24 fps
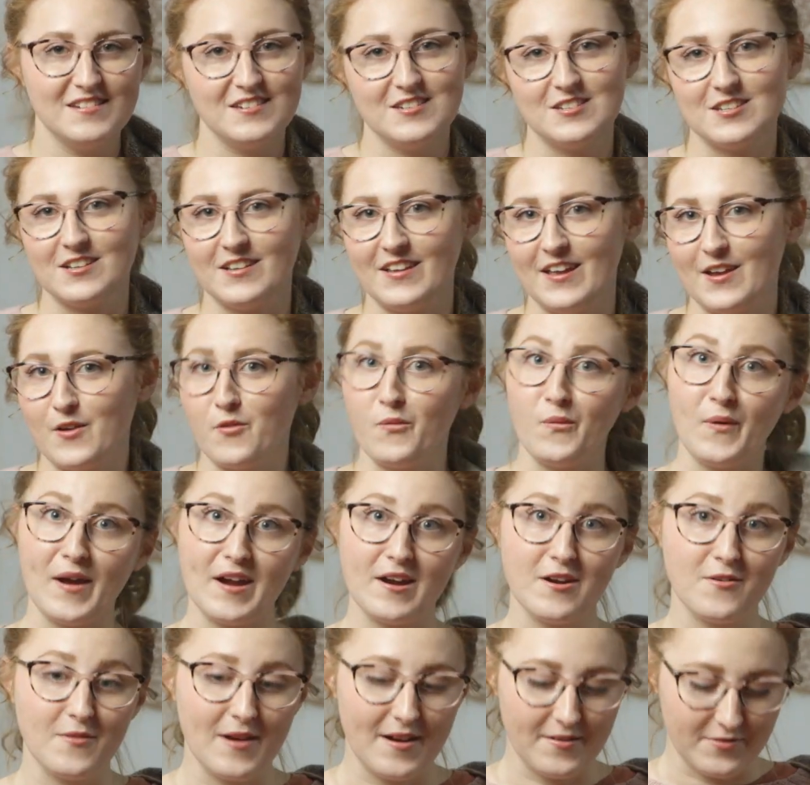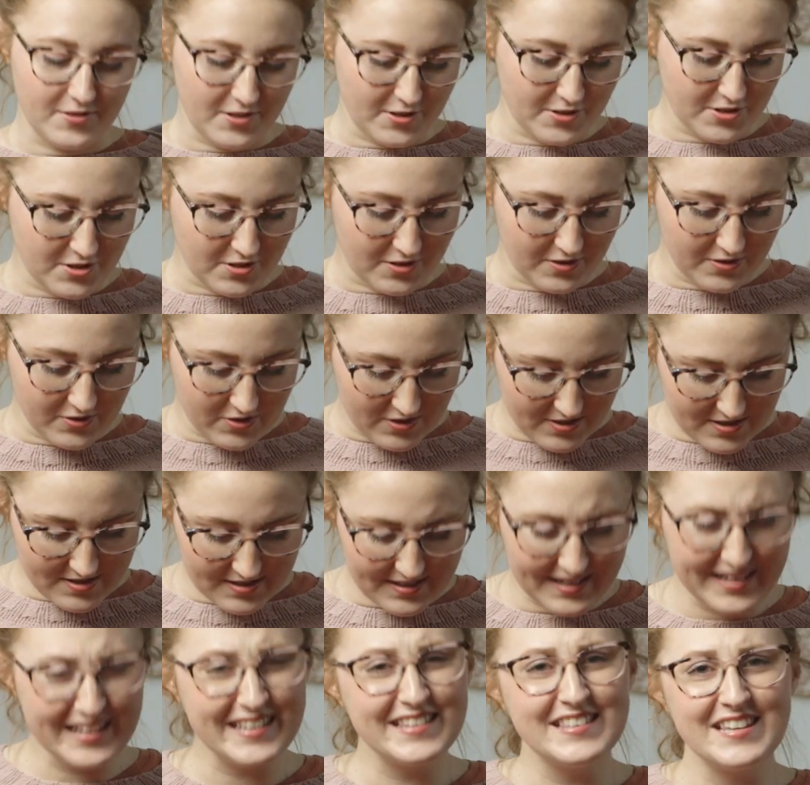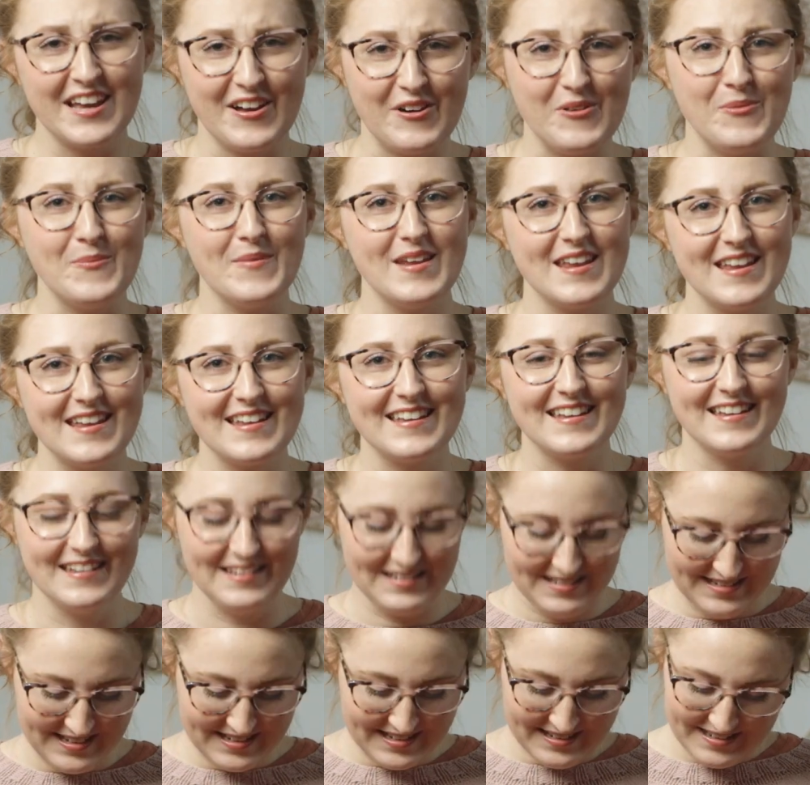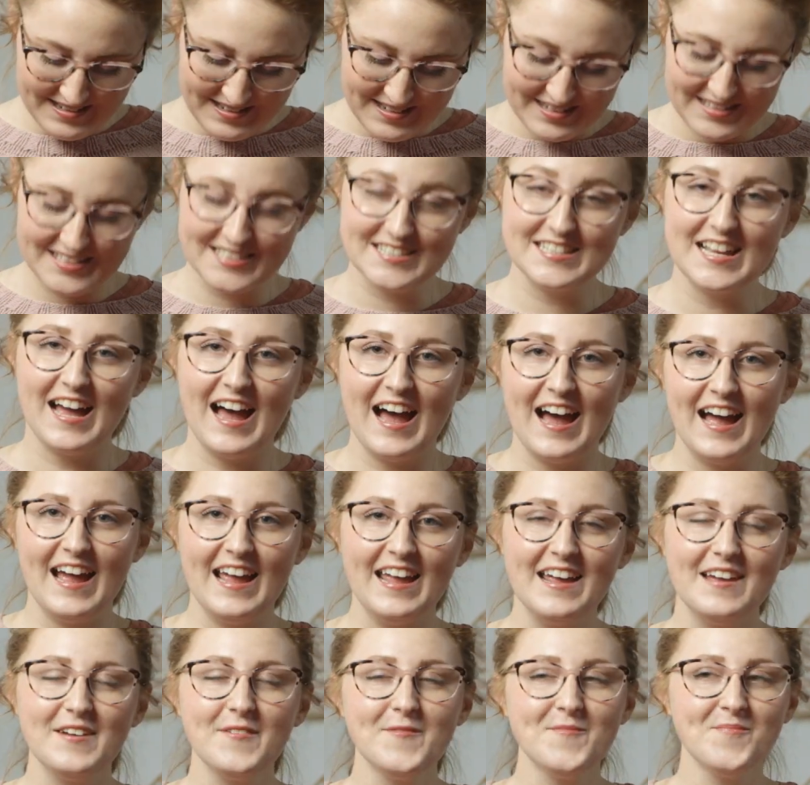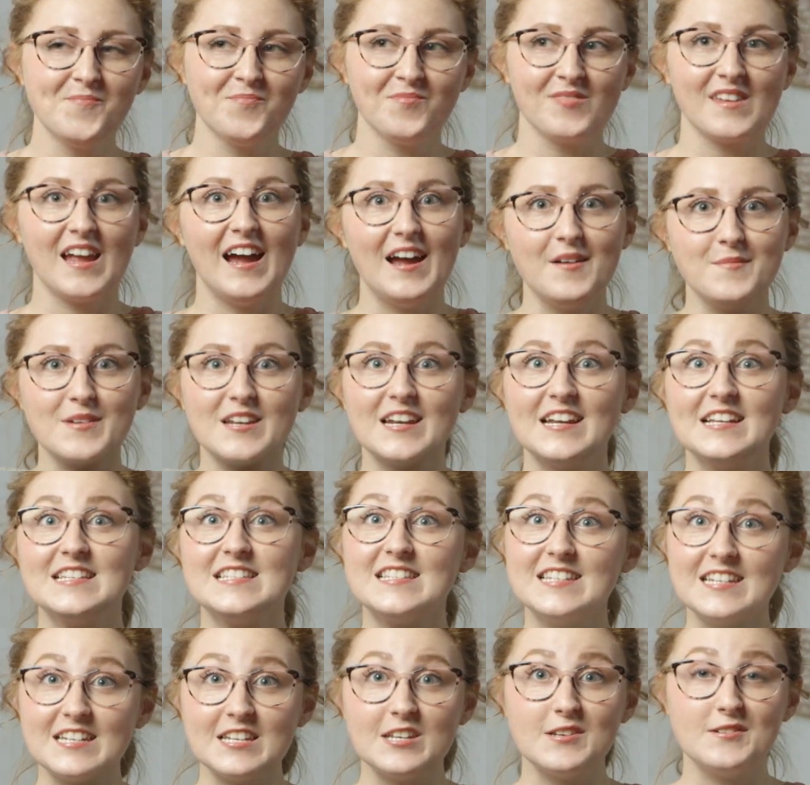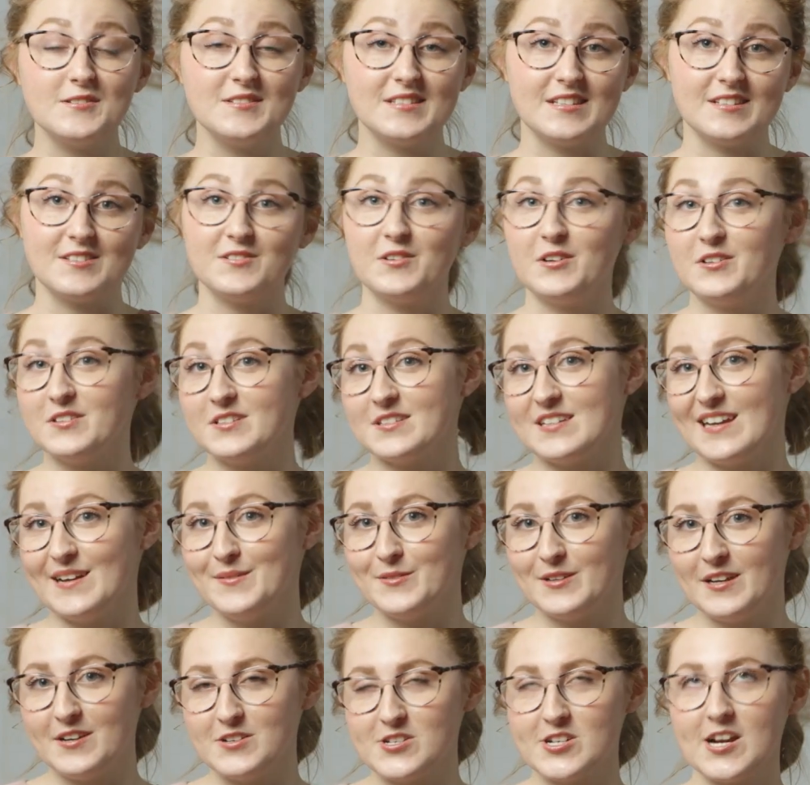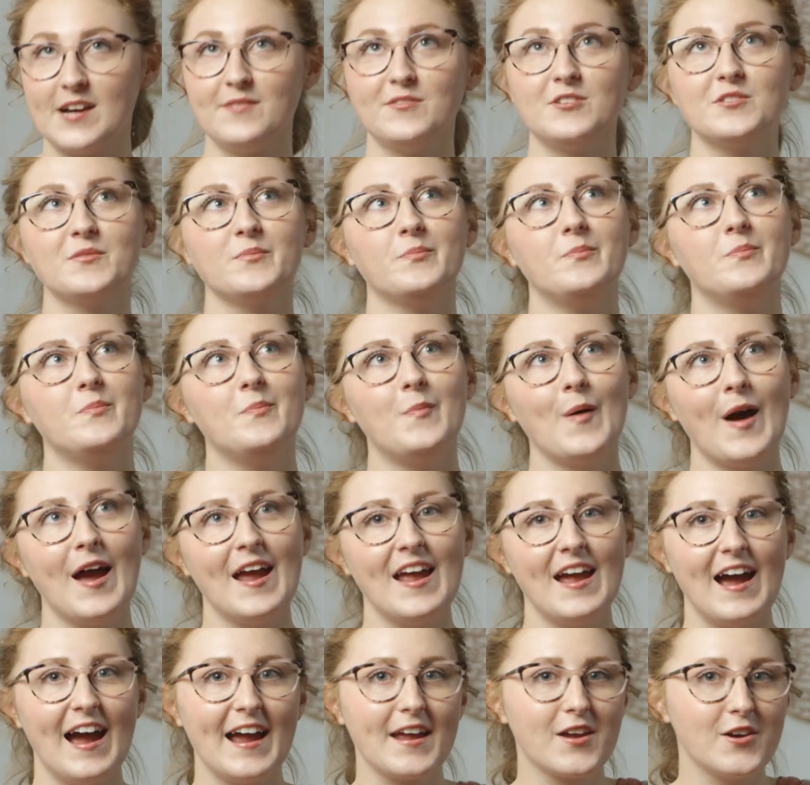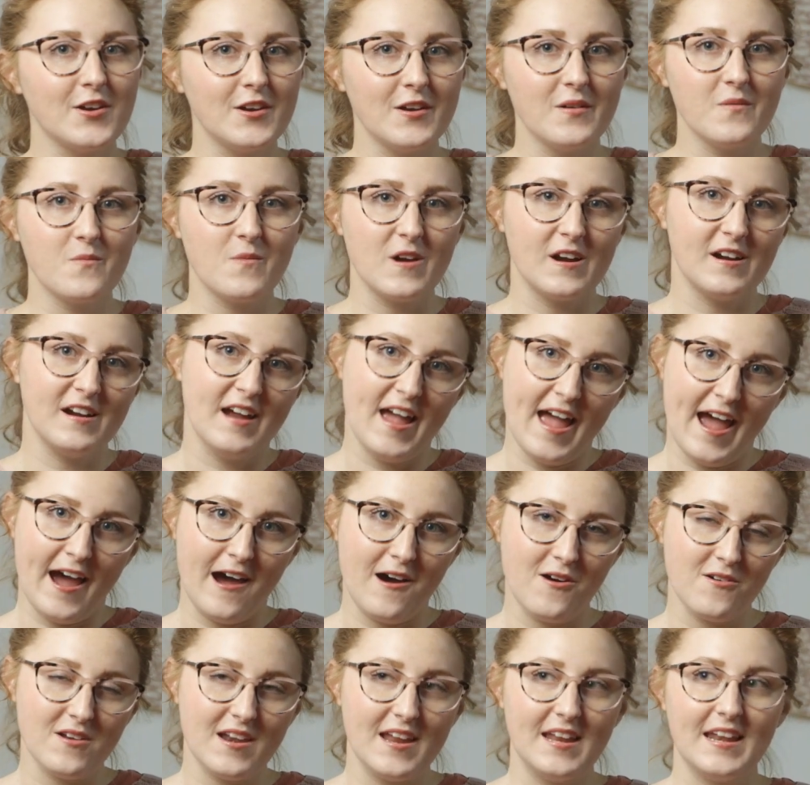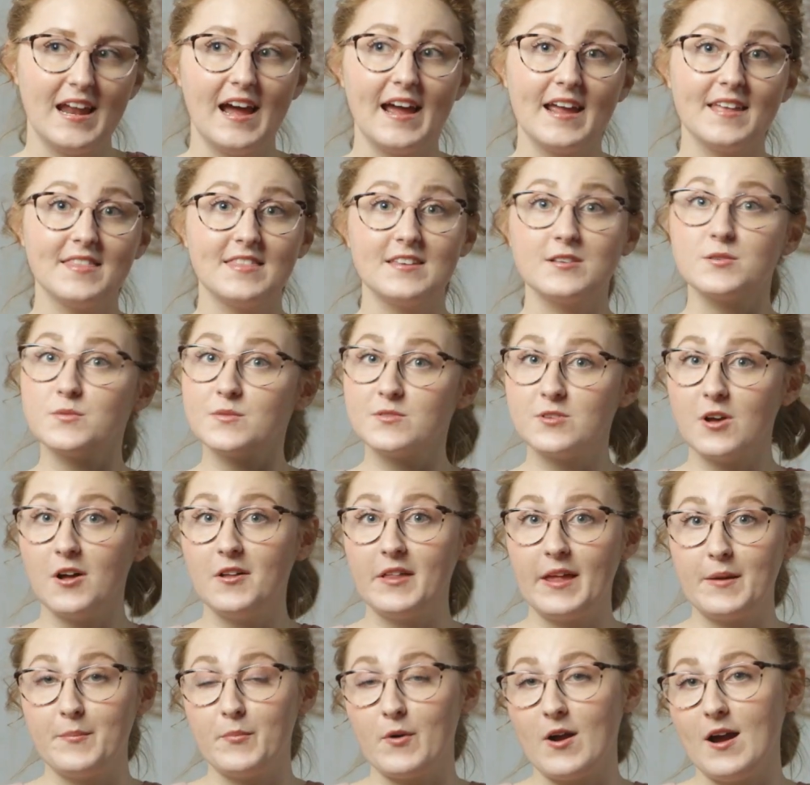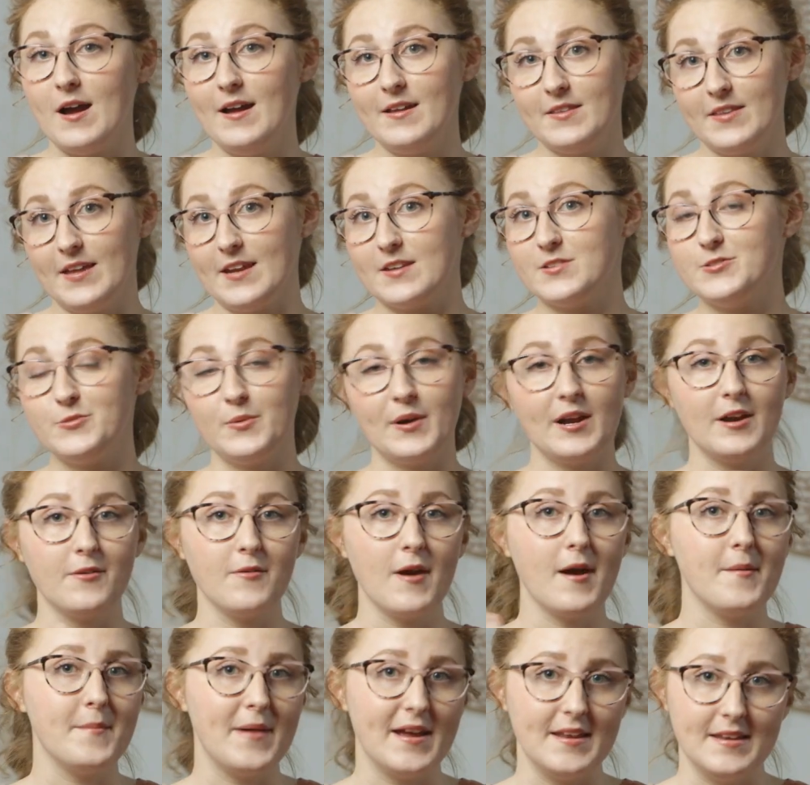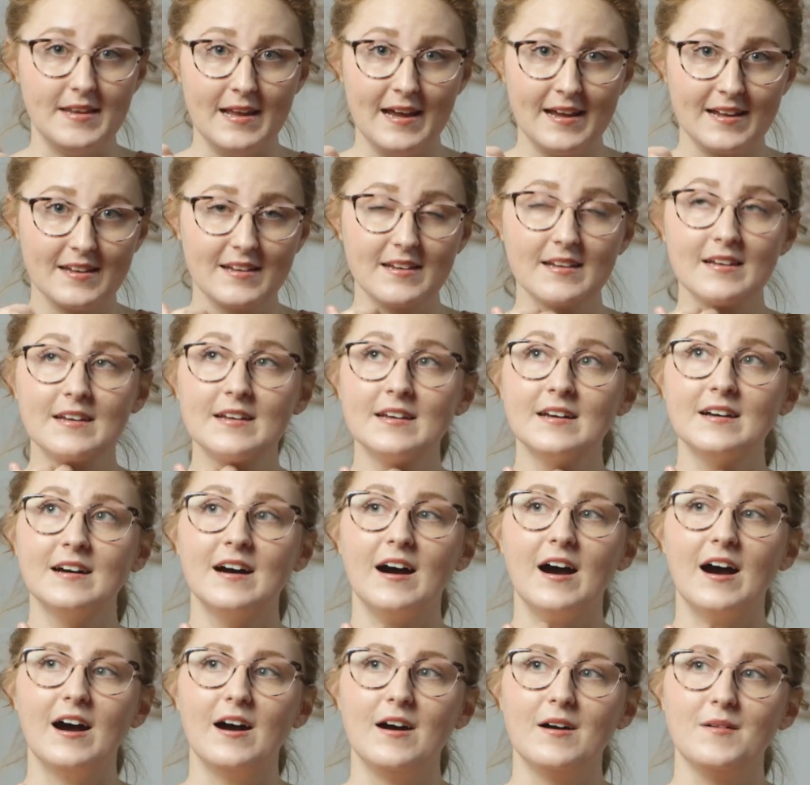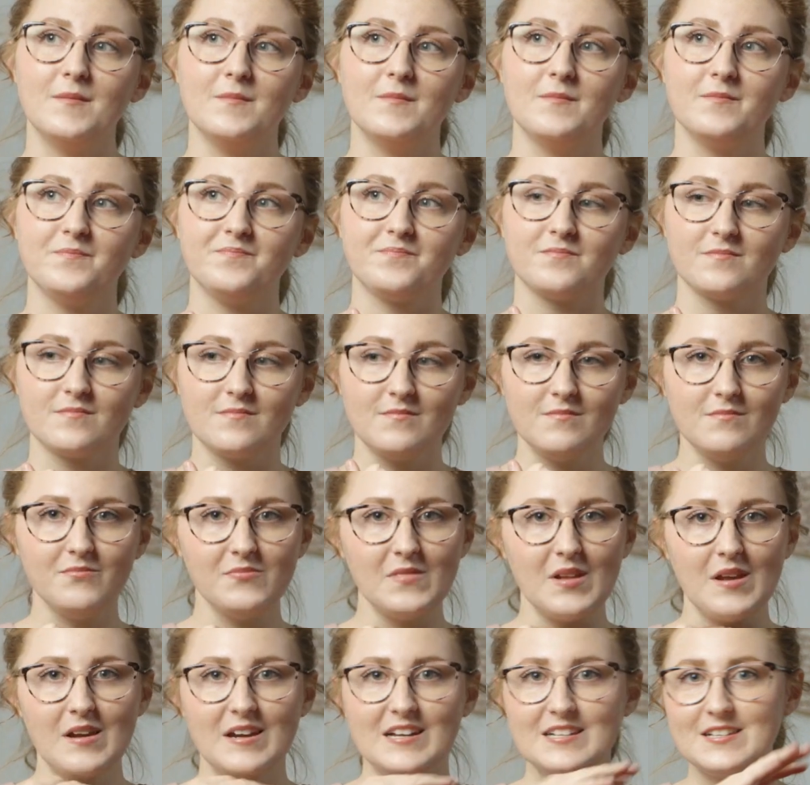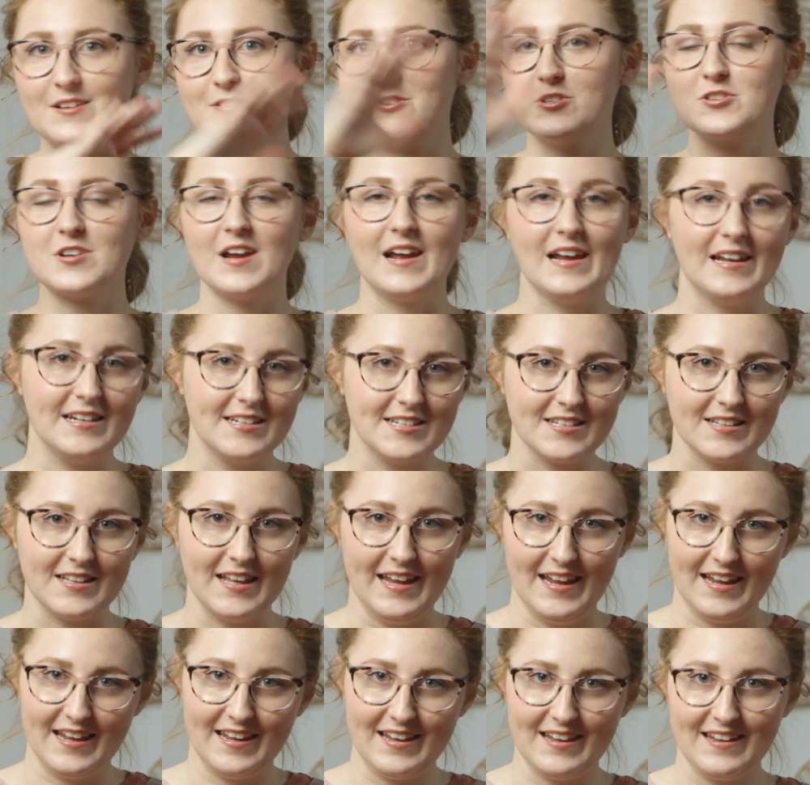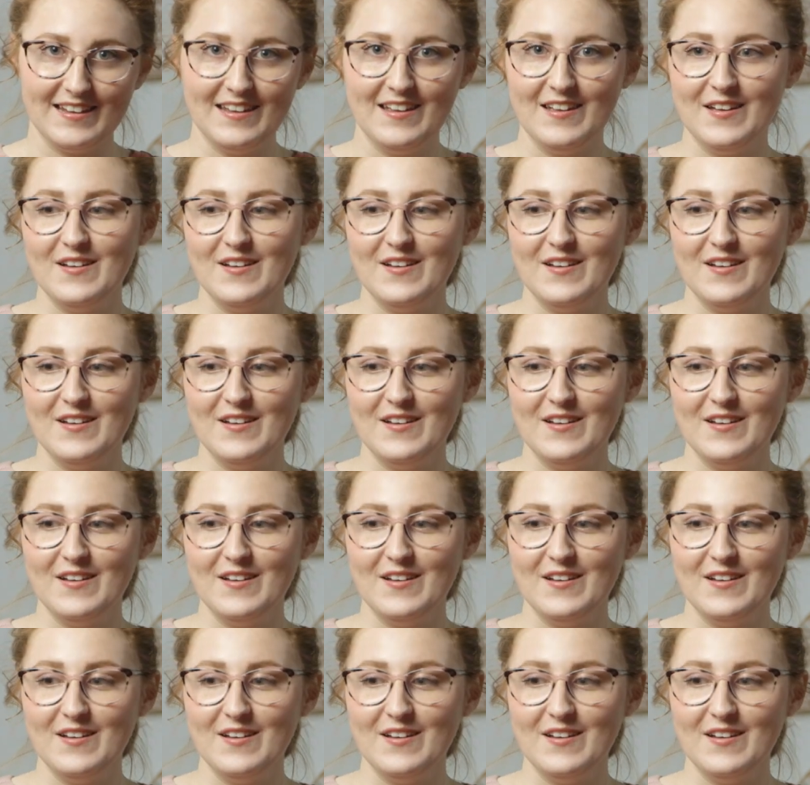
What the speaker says: to like wear around your shoulders, like tell me. Because I mean, I did use this all the time when I traveled, but I couldn't wear it out. And this was all I brought, like to wear around my neck. Because I was trying to like